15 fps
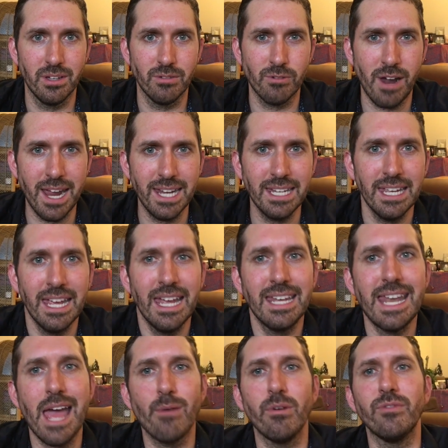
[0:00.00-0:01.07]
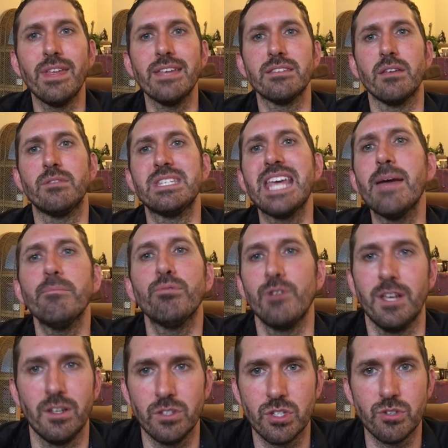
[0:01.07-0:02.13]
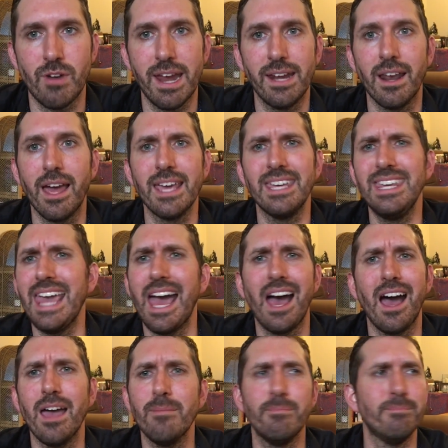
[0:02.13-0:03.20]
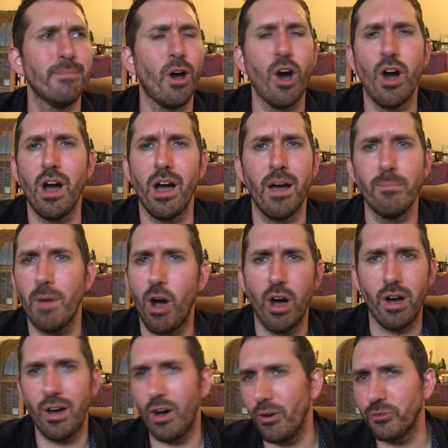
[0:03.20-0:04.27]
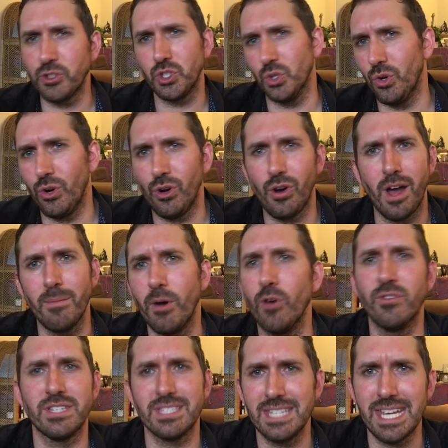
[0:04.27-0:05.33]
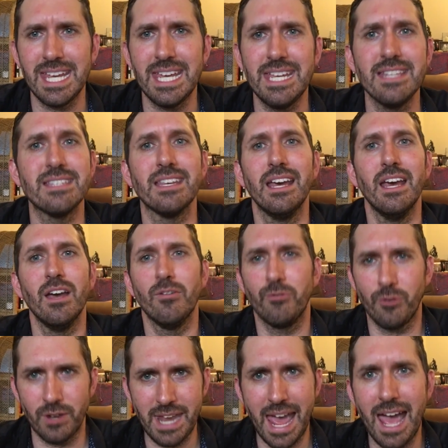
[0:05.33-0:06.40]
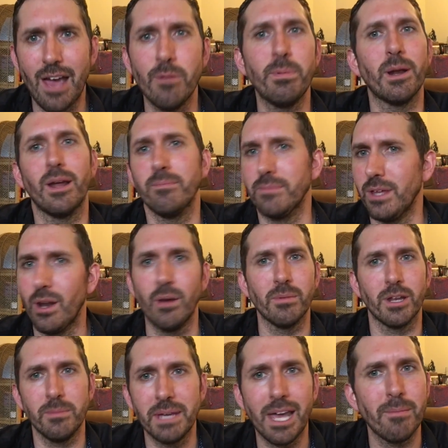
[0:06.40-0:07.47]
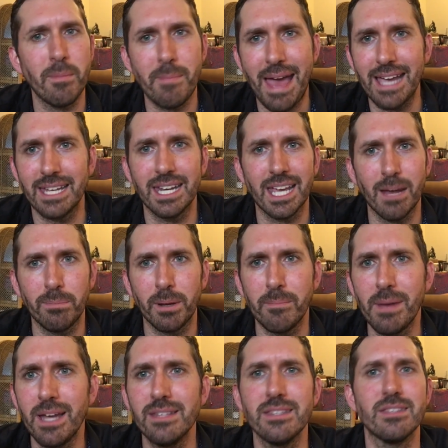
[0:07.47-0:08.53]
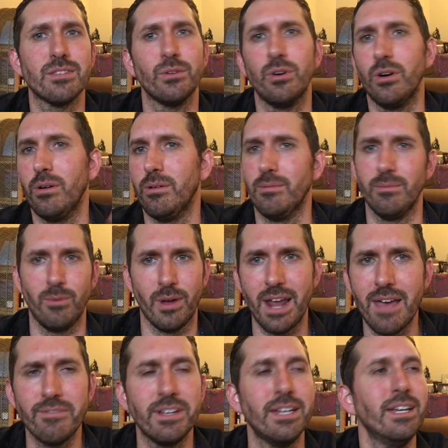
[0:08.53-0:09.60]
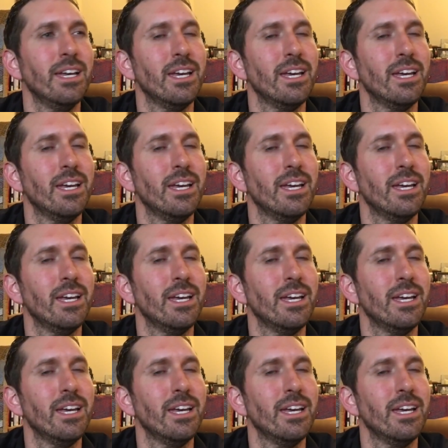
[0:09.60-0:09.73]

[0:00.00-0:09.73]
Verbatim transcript: right? Now, if there's a temporary constraint, like, yeah, I'm, I'm offshore, I'm overseas for now, but I'm, you know, I'm going to be coming back in a couple of months or whatever,